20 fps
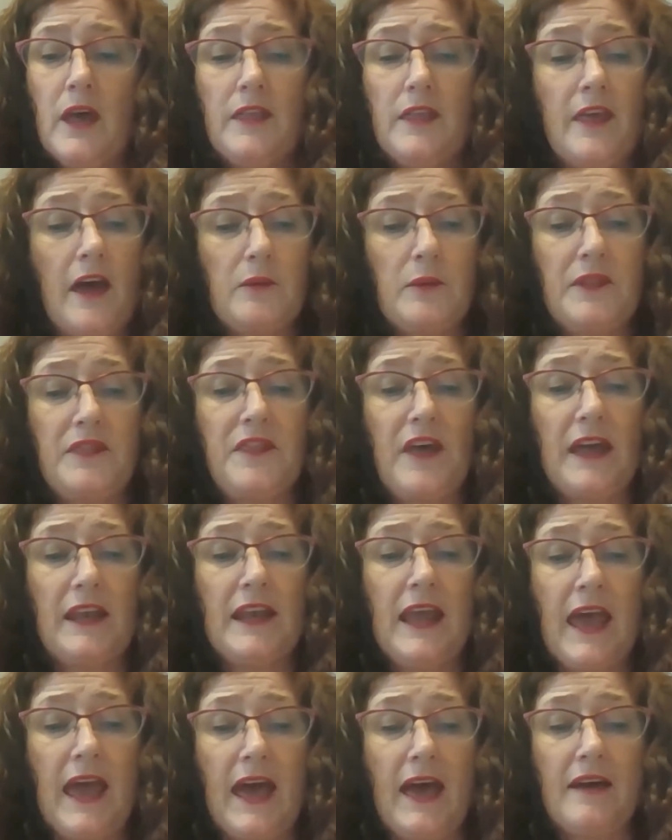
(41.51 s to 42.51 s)
that would
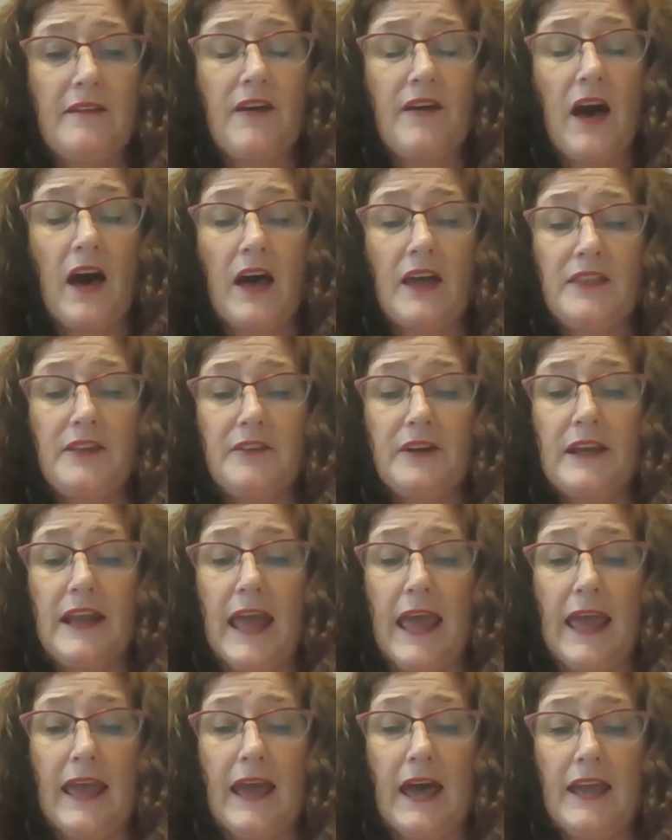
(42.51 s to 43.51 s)
then have either an
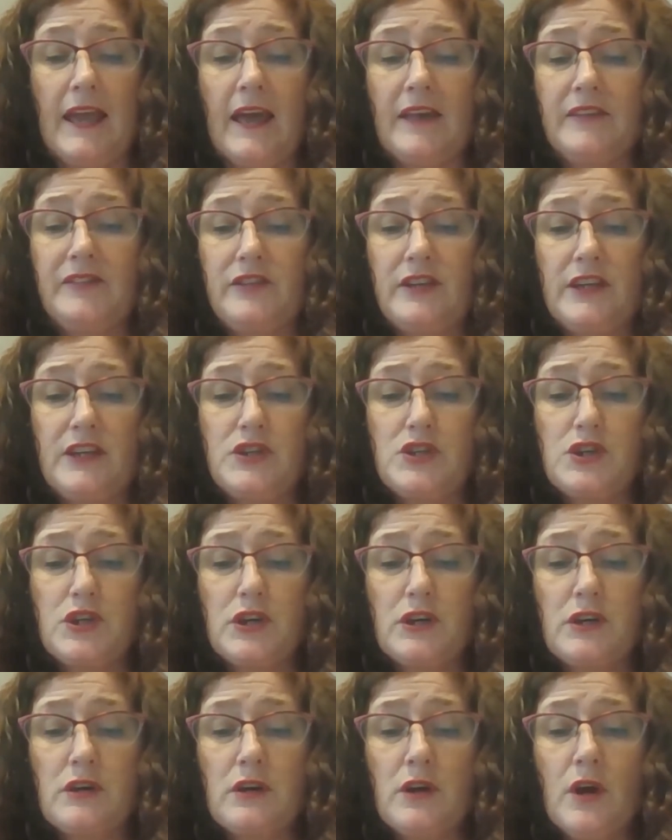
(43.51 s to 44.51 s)
AIS teacher